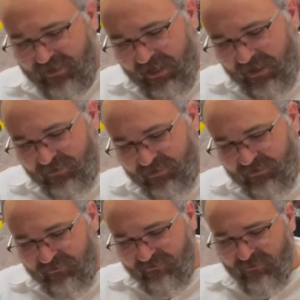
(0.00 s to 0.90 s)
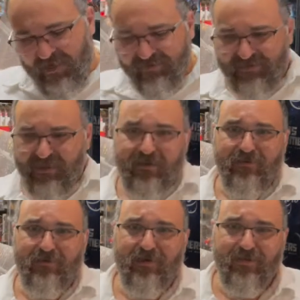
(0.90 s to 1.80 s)
tabs and not seeing
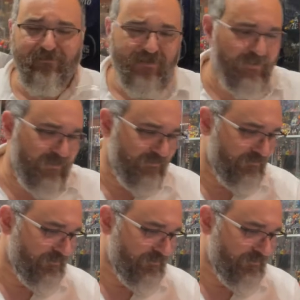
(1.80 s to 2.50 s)
it right. I mean,